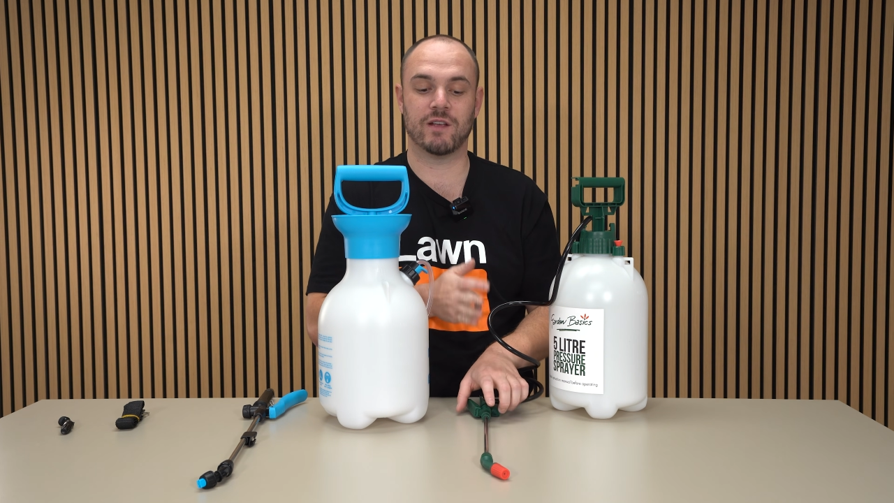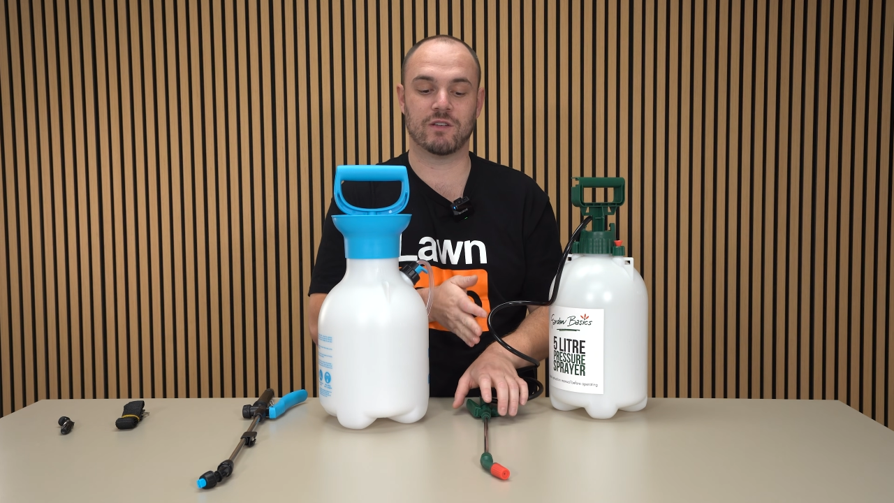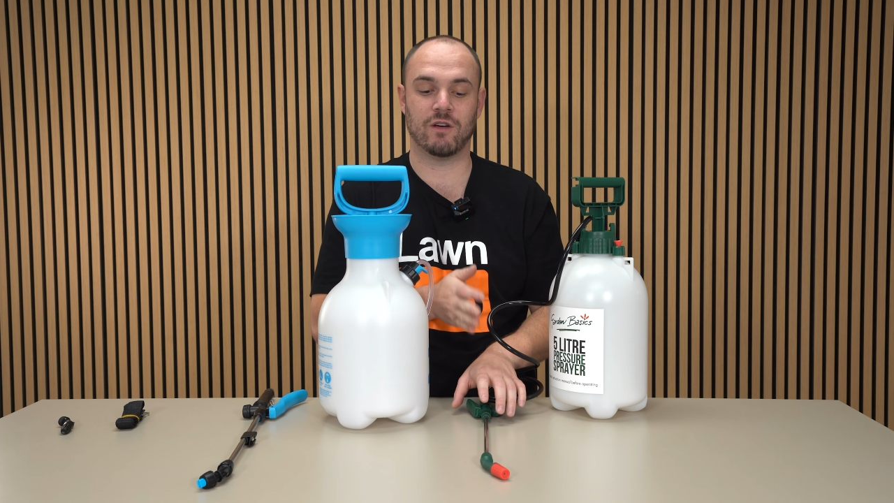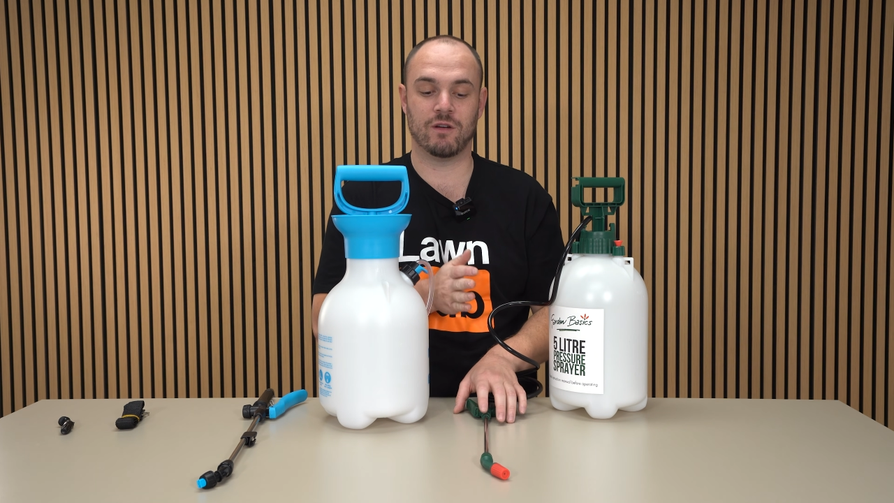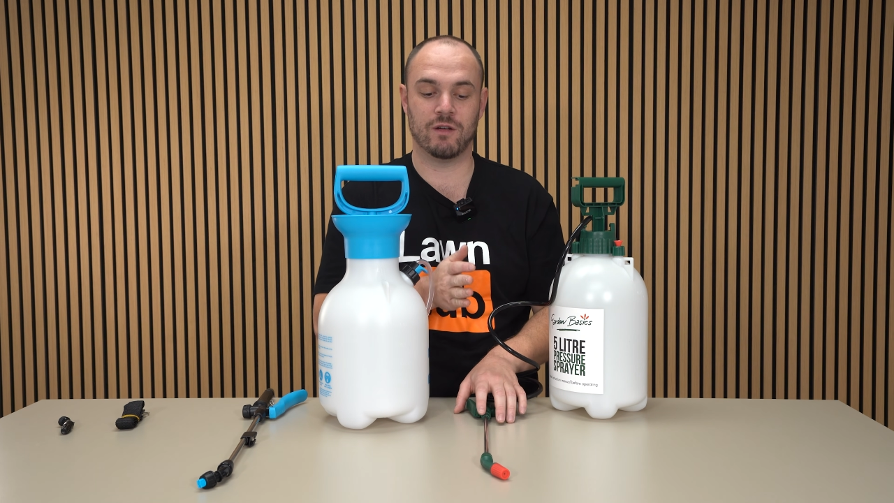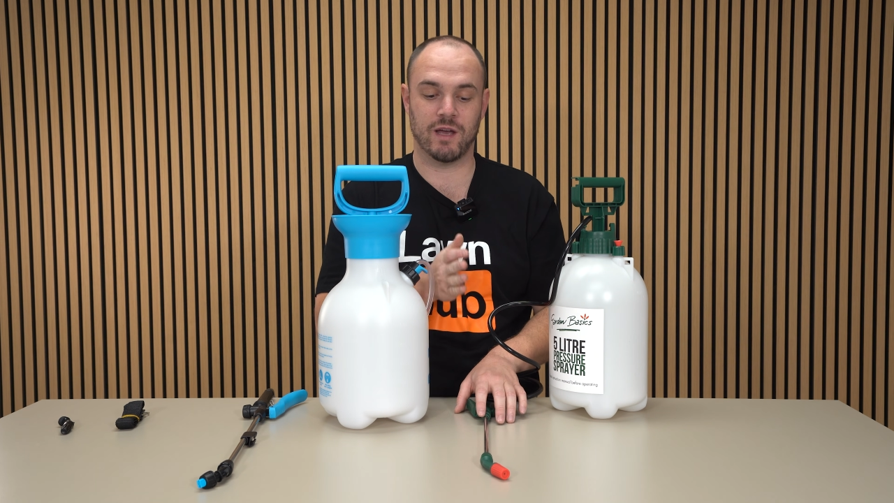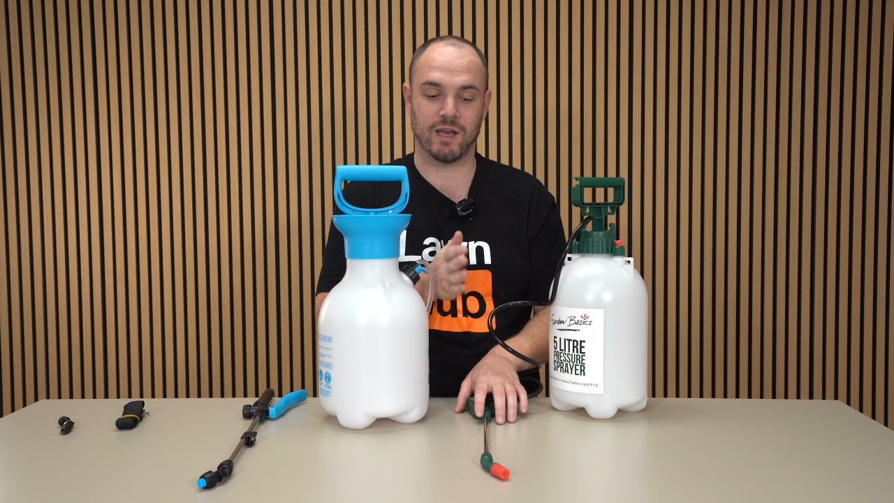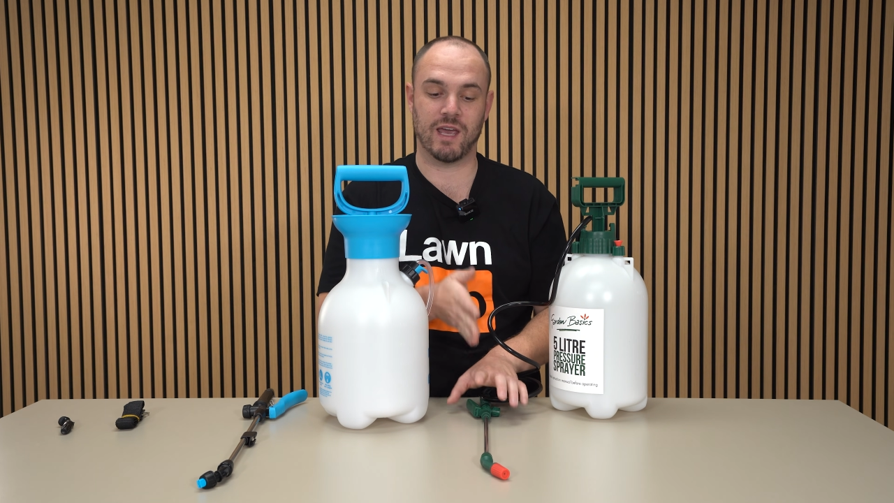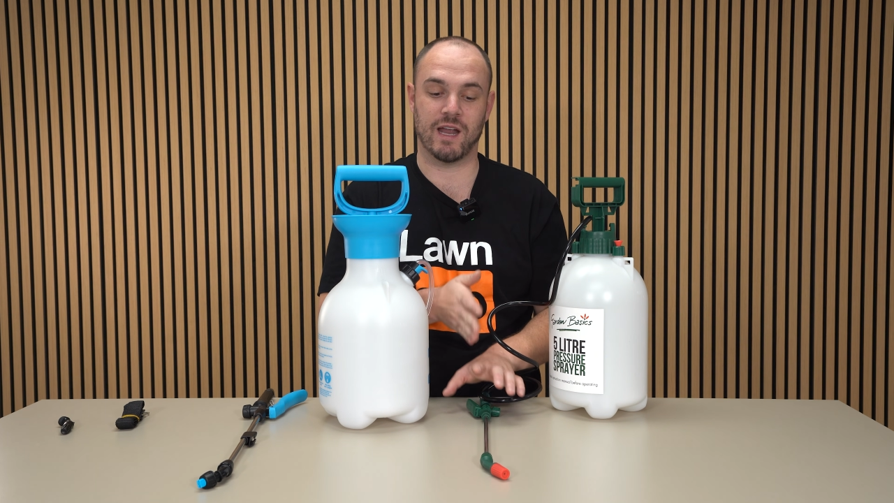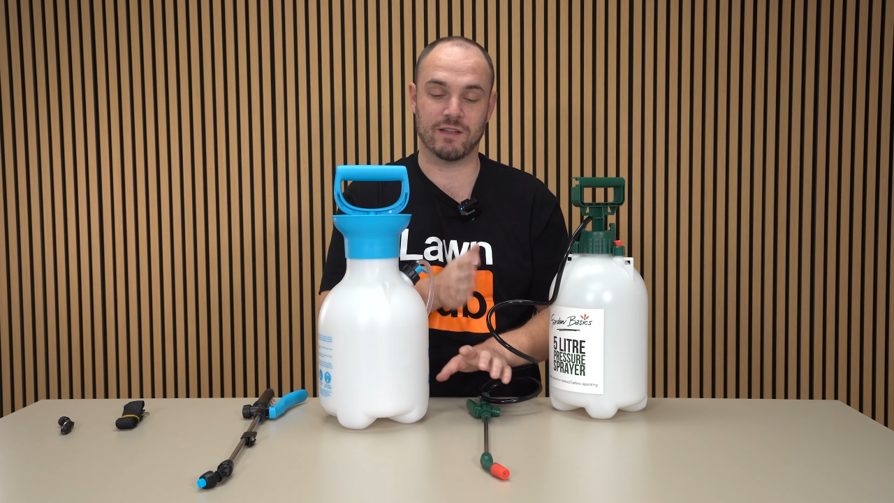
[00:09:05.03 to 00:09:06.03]
So
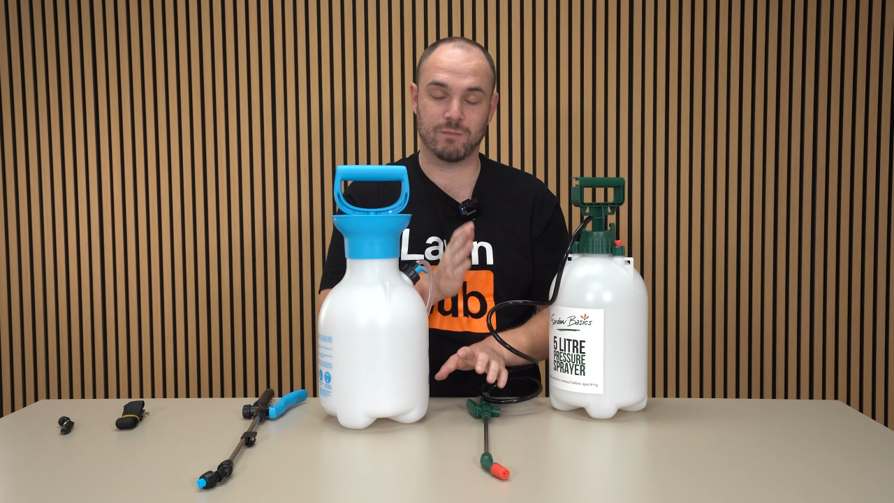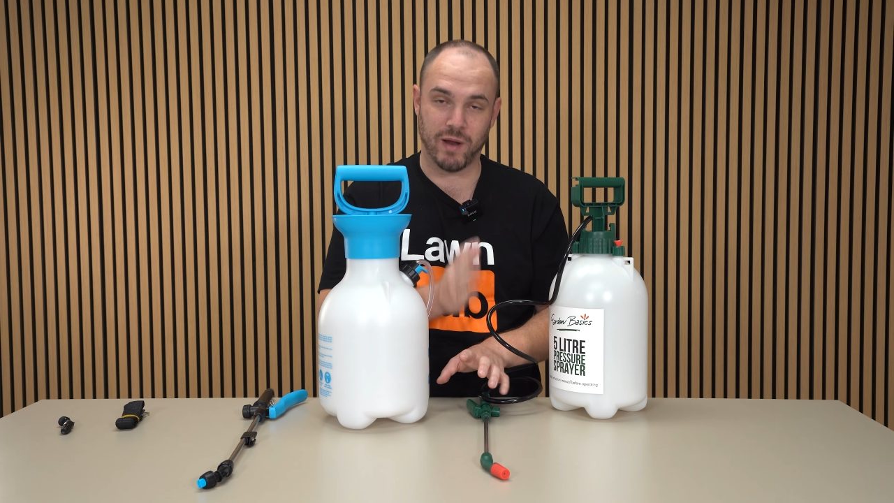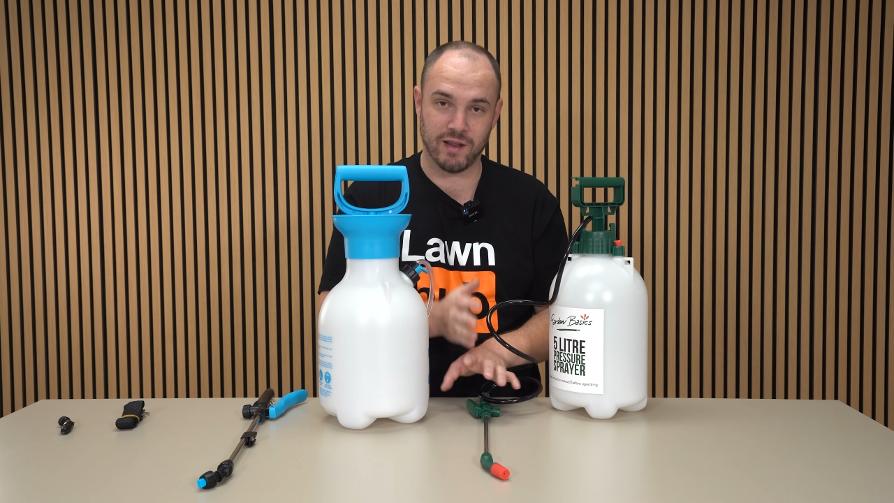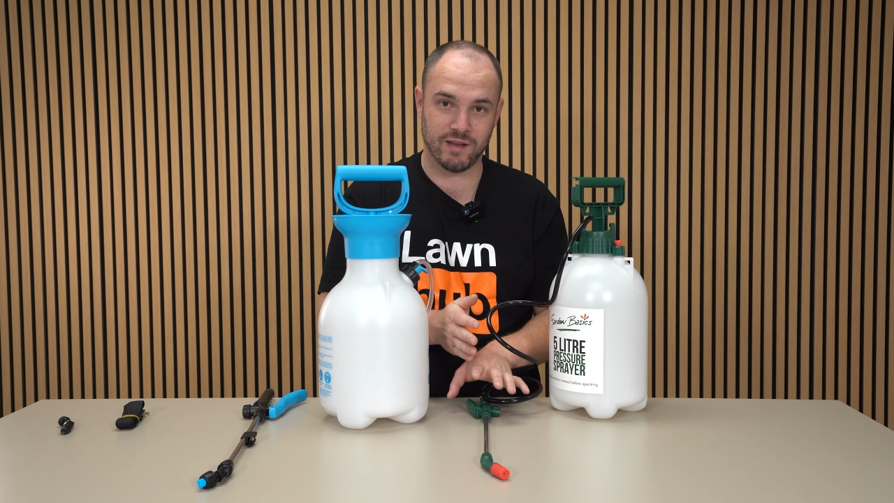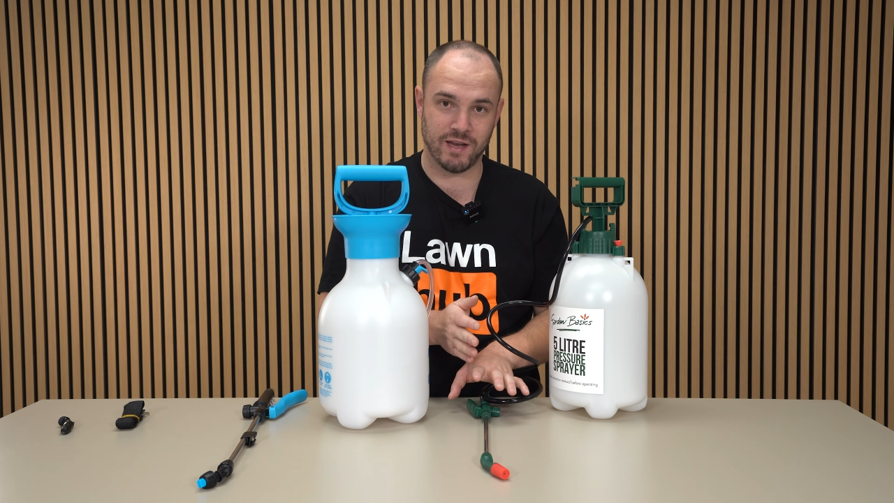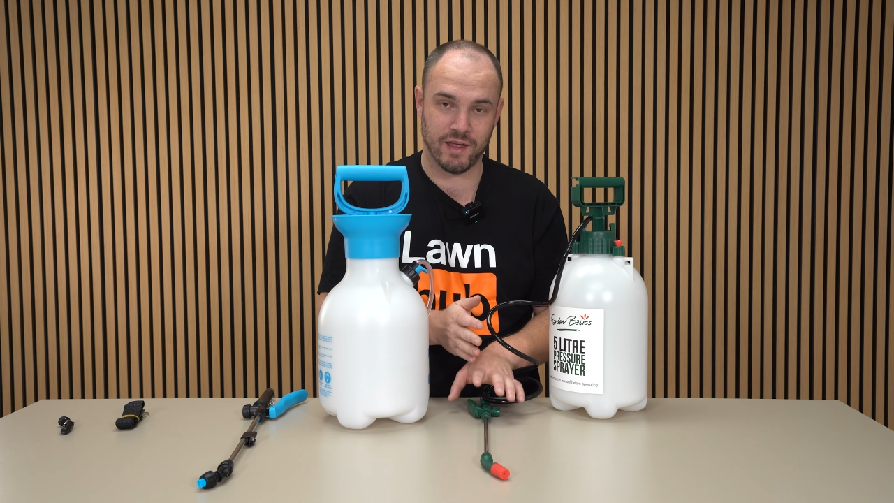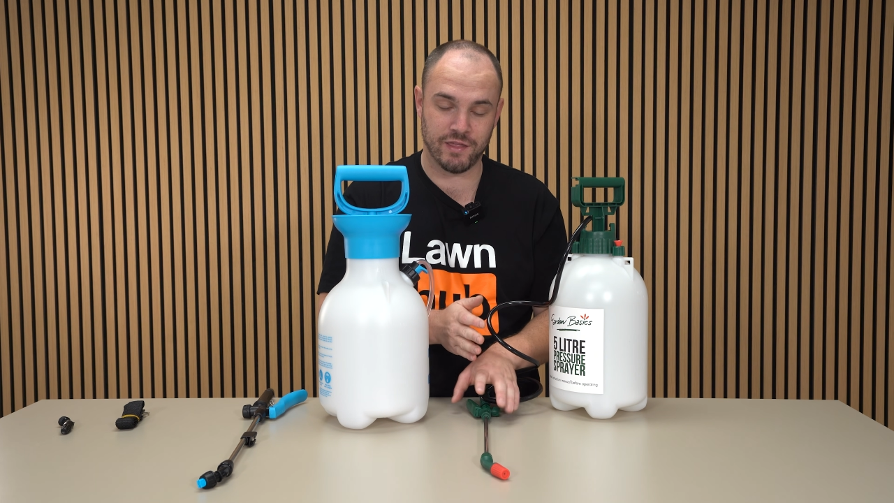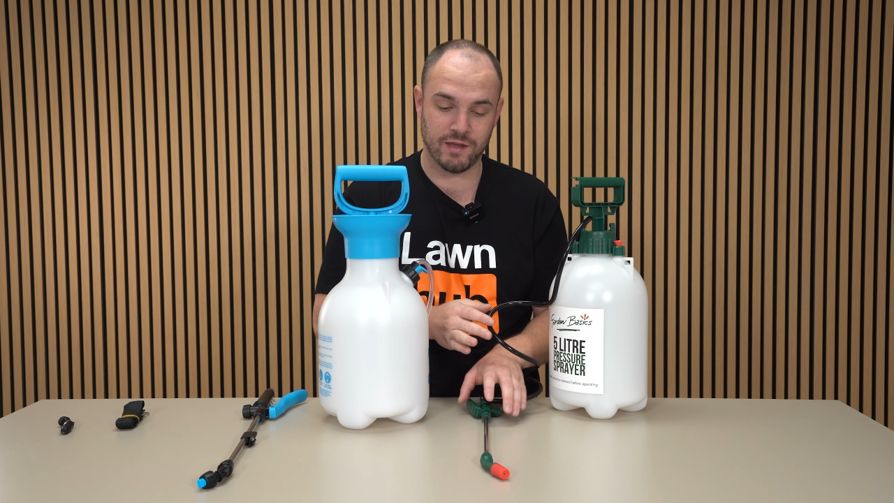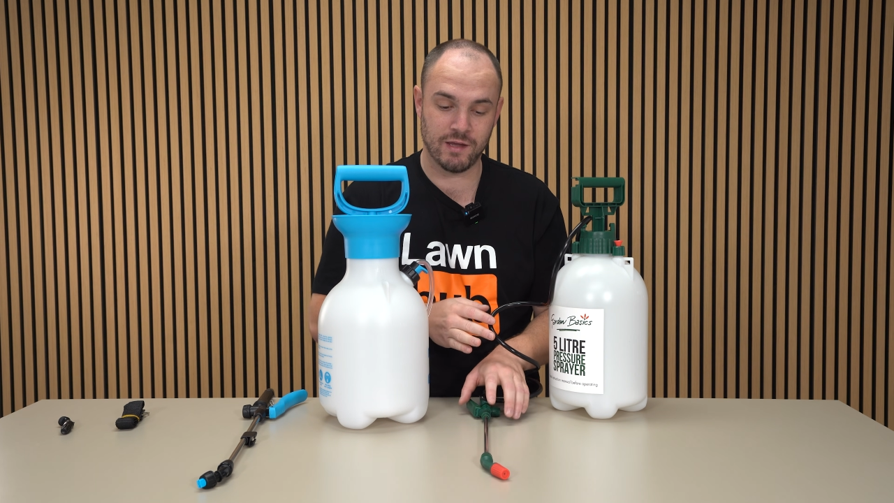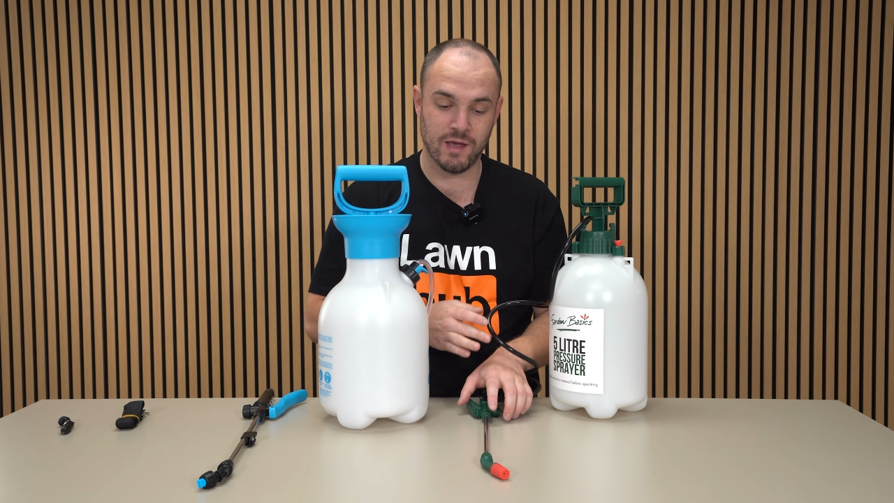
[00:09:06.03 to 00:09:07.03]
again, it's better than
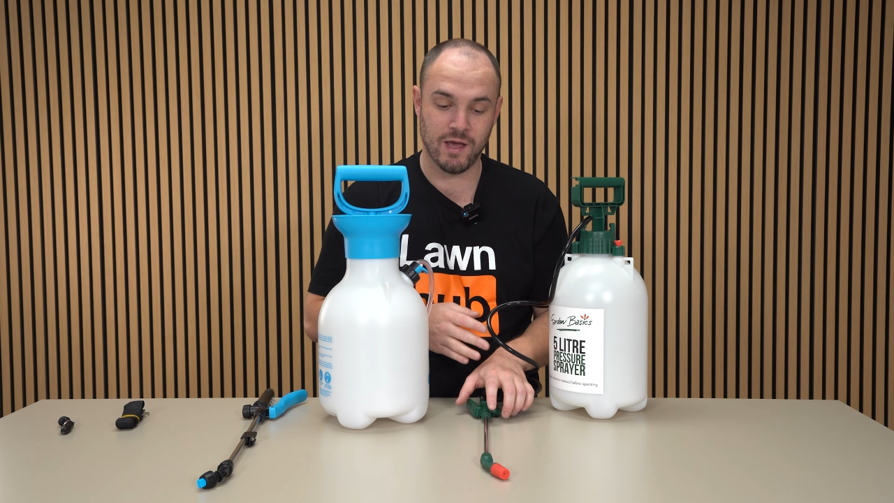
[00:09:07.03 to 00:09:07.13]
nothing.